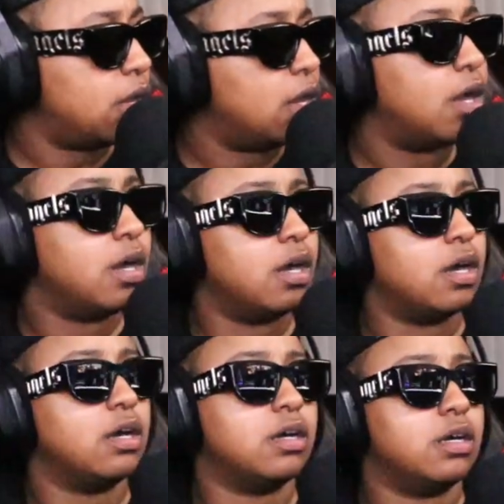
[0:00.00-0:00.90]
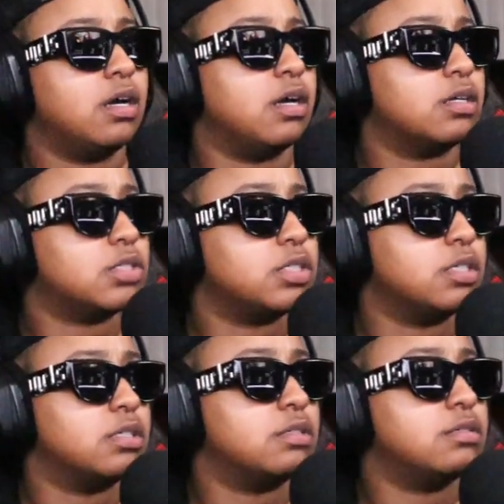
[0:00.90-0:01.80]
uh, oh
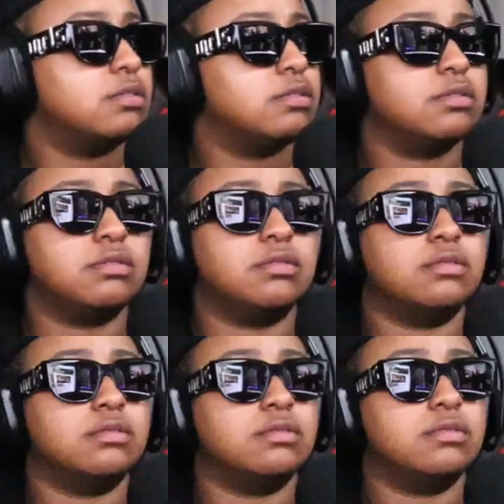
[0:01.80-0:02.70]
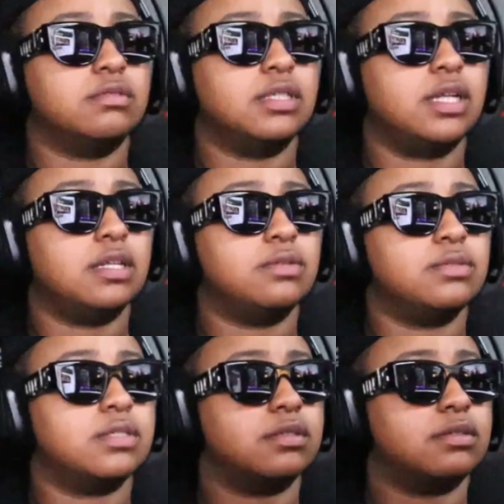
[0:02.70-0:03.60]
shit, did I lose it?